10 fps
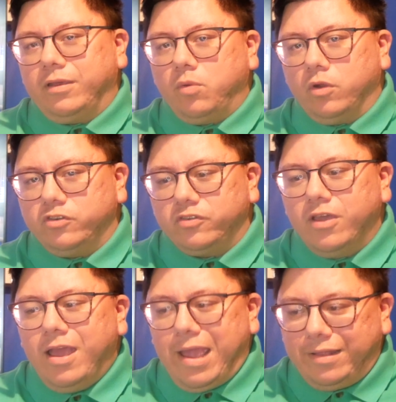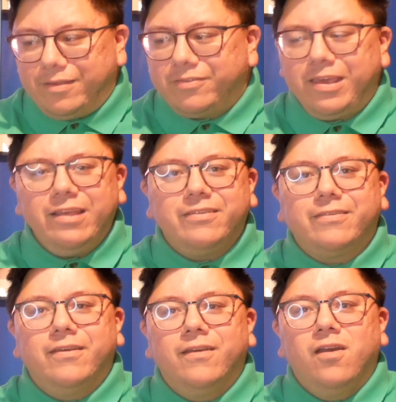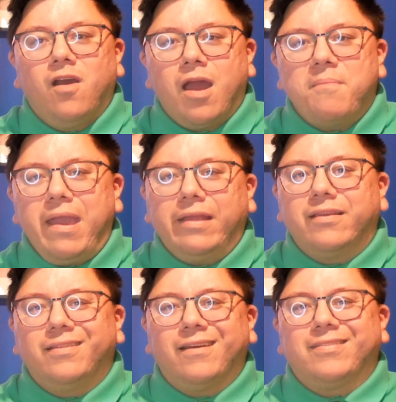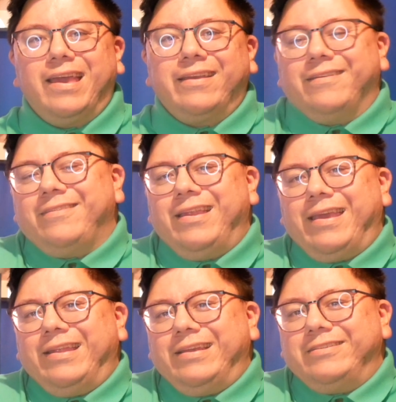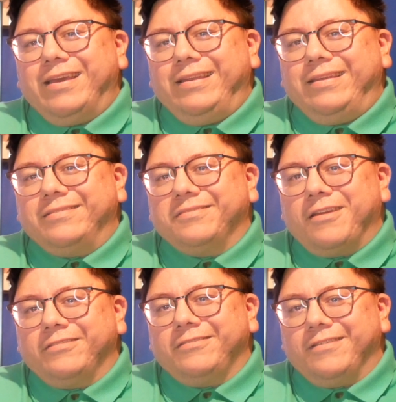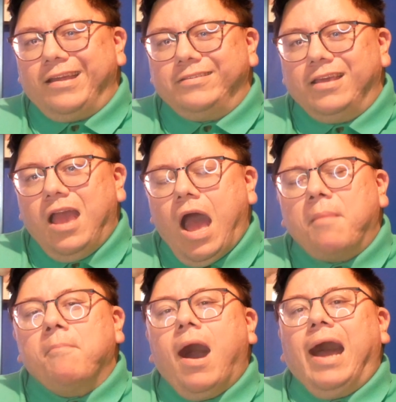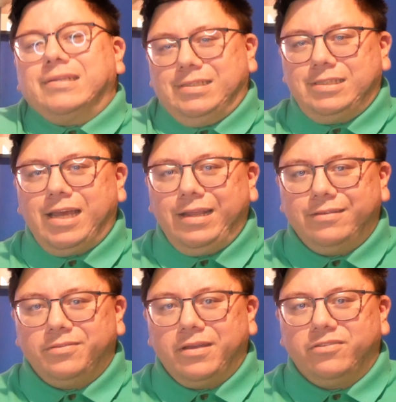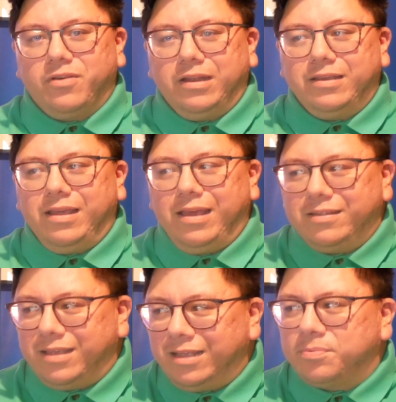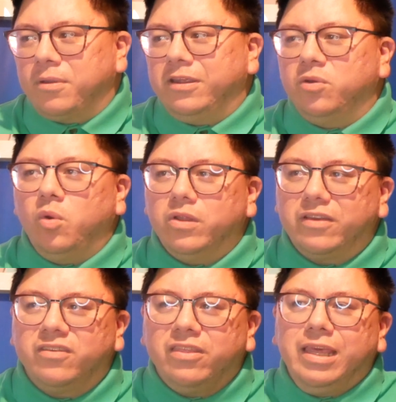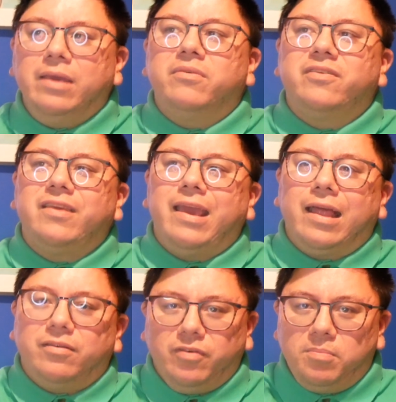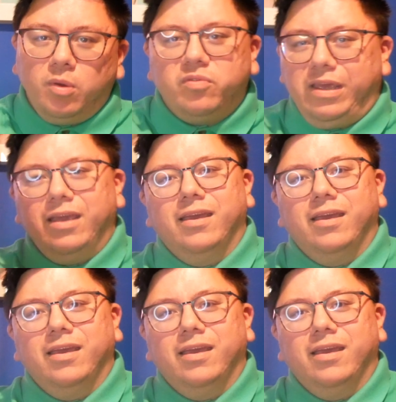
gorgeous. And the seats are made to look like you're sitting in a Chinese restaurant, a modern Chinese restaurant. It's pretty cool, like something you would see out of a movie,